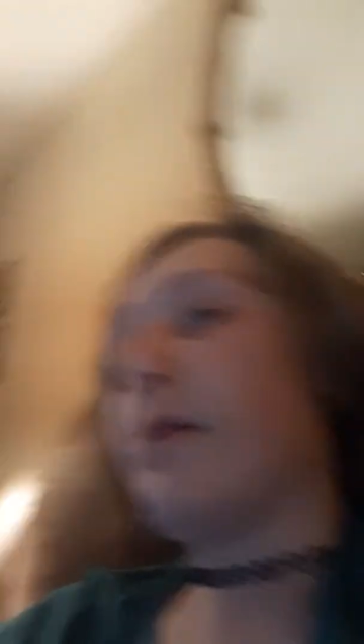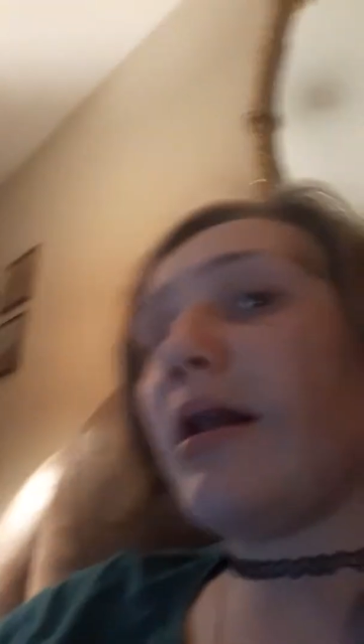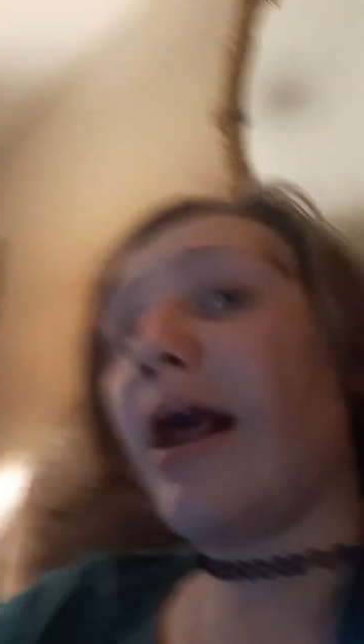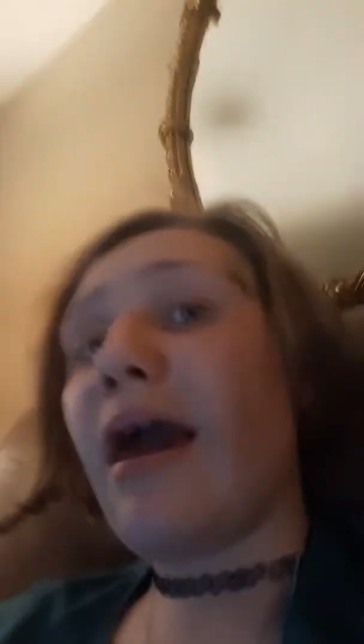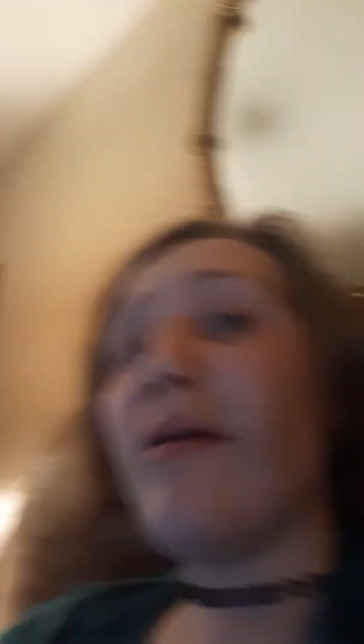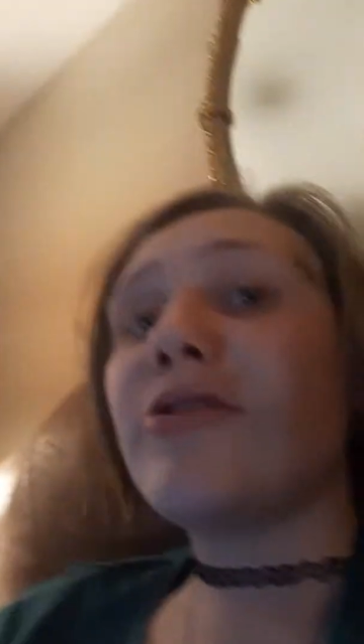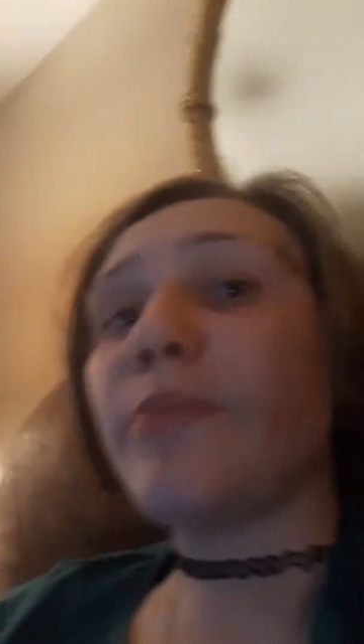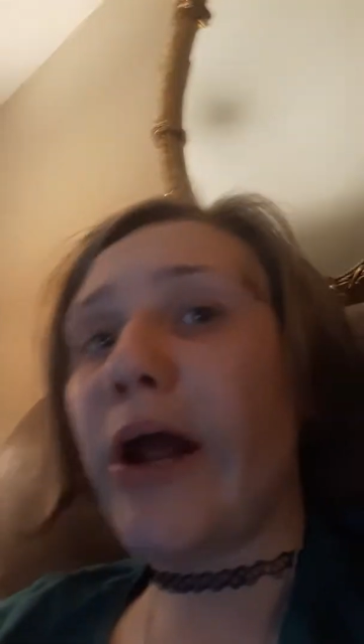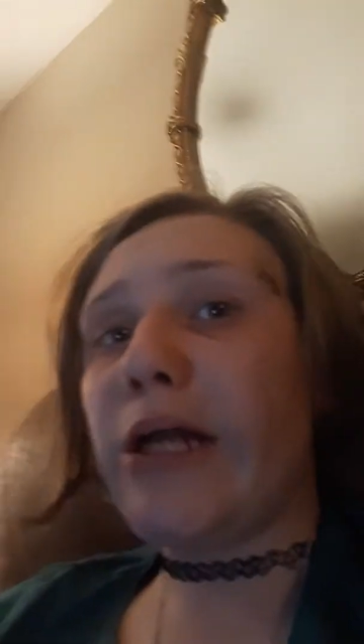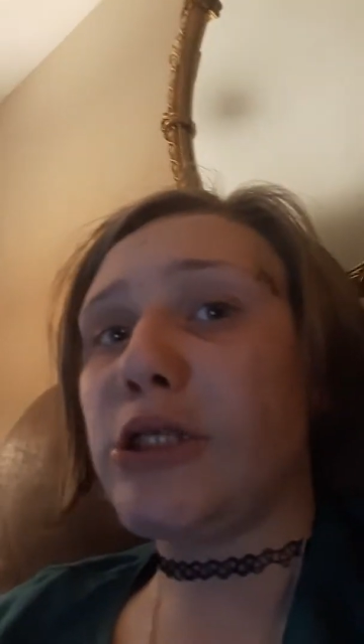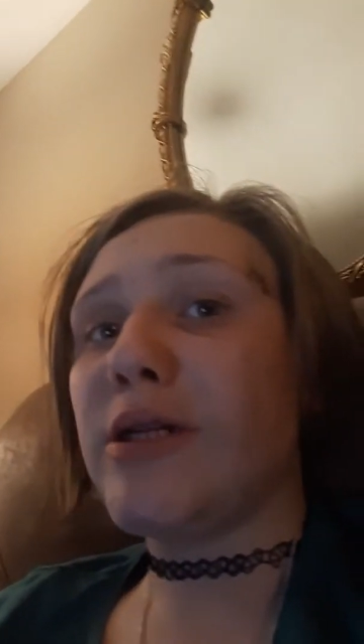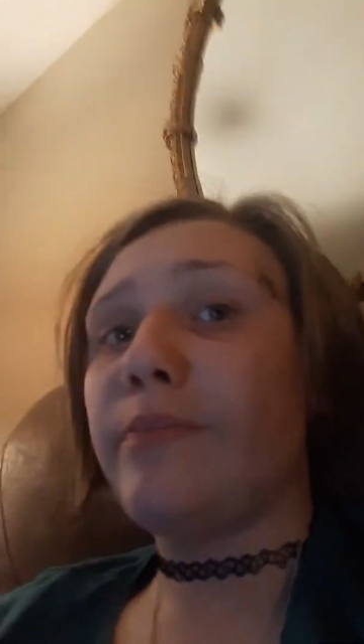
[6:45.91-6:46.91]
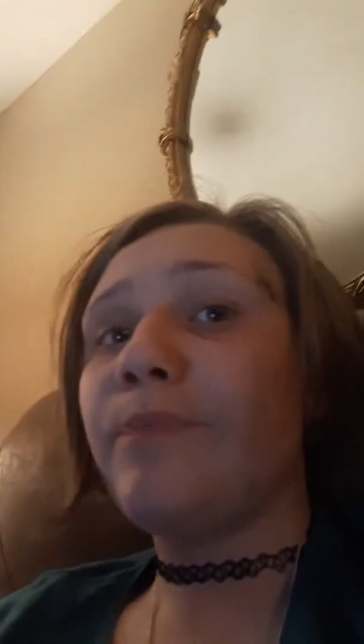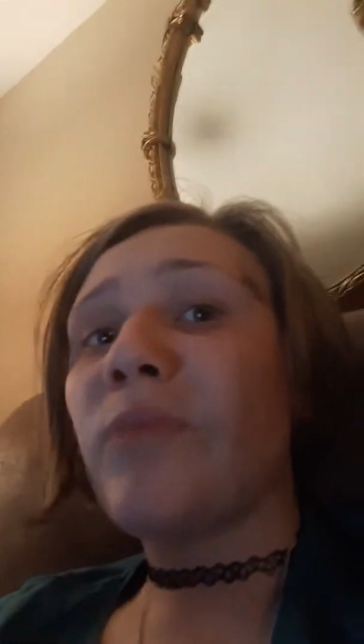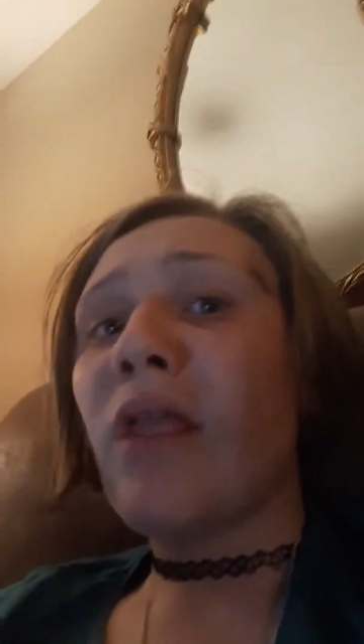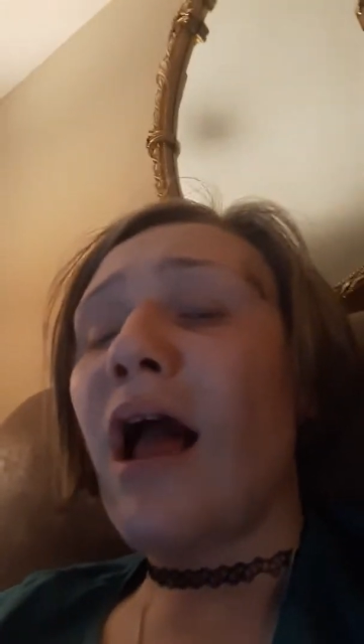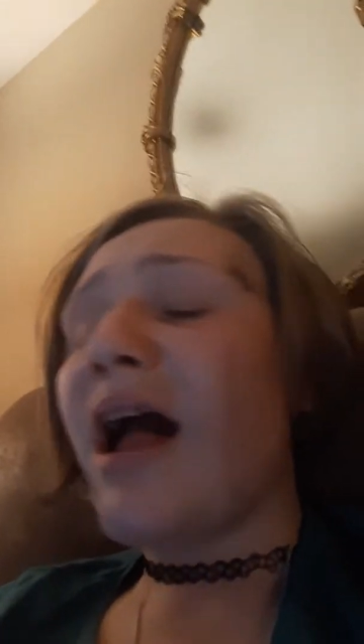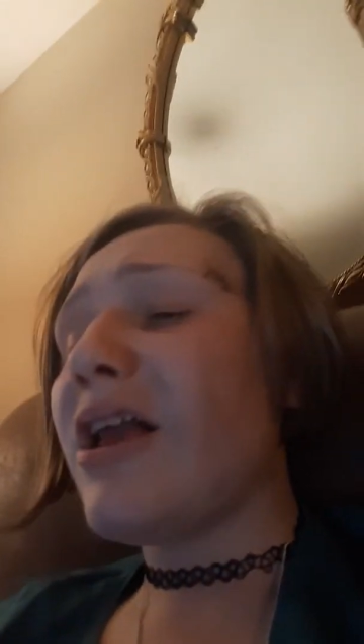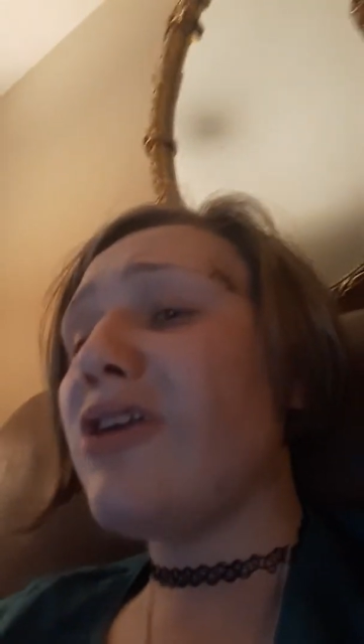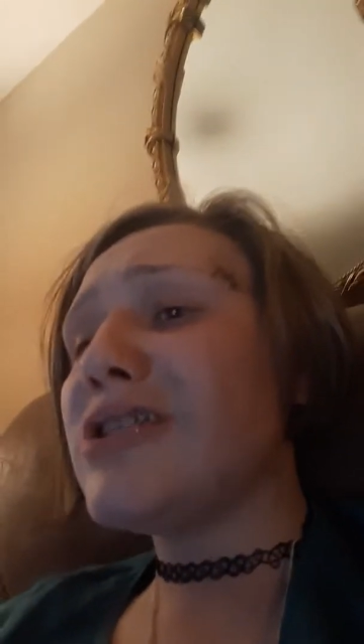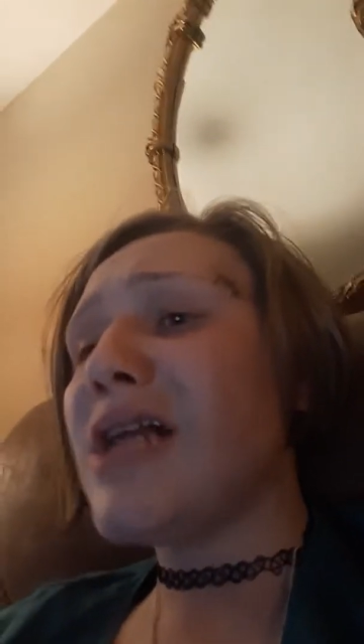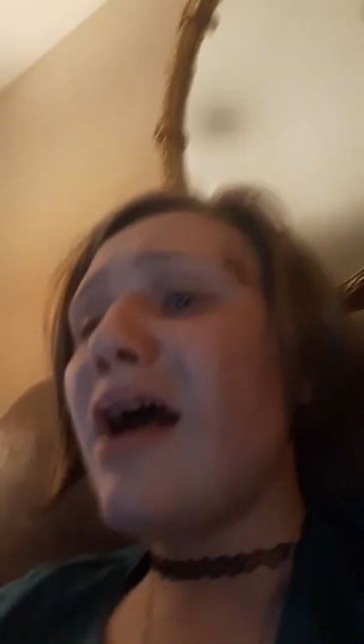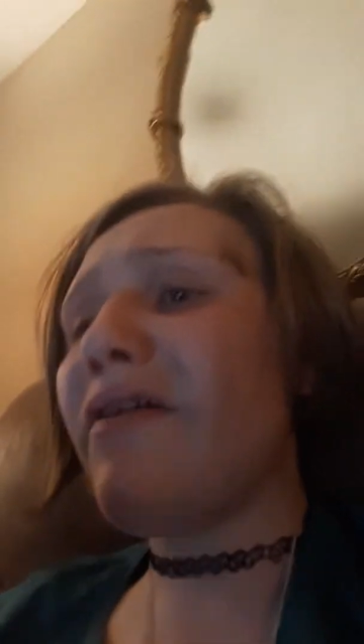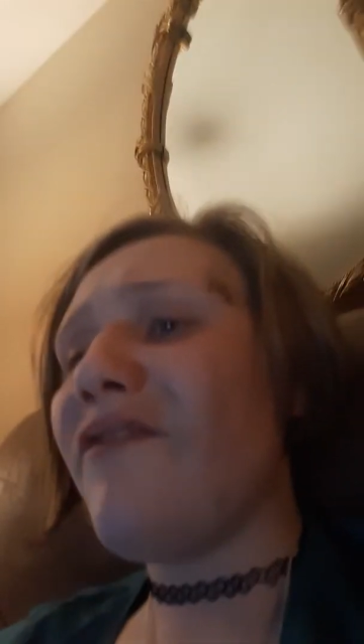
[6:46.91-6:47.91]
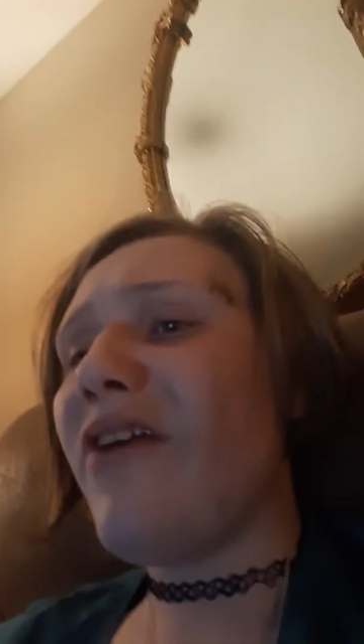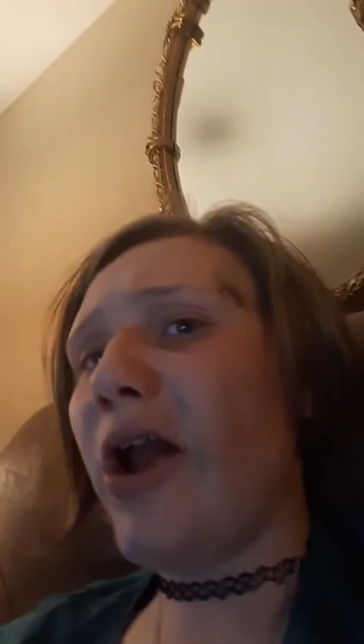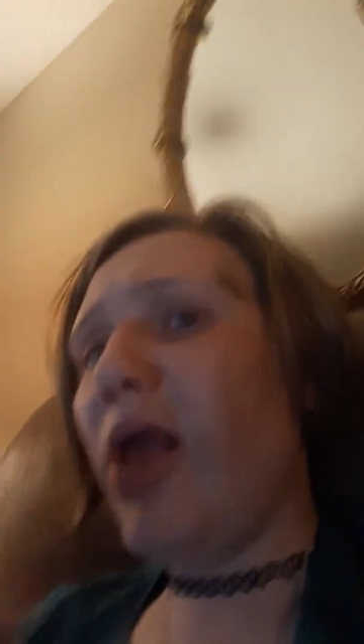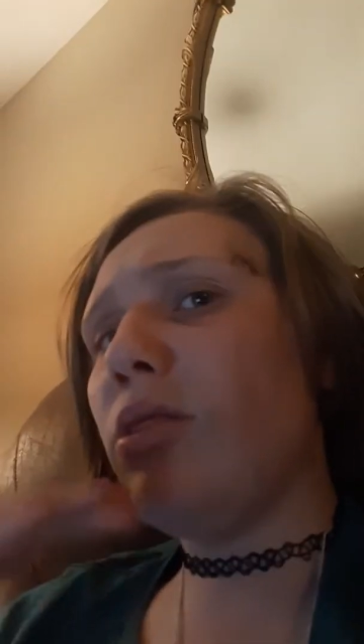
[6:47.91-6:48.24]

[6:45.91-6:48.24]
then I have depression. I used to have very